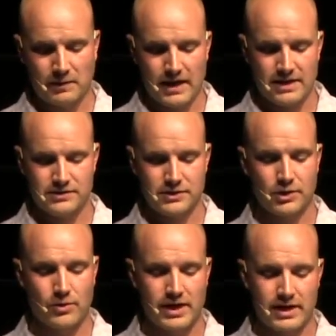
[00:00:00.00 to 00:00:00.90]
plans to
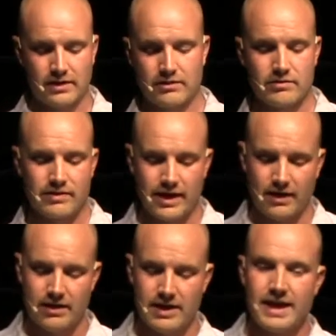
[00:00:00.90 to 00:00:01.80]
go here or
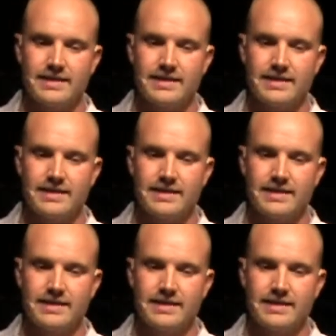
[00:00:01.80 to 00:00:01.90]
there,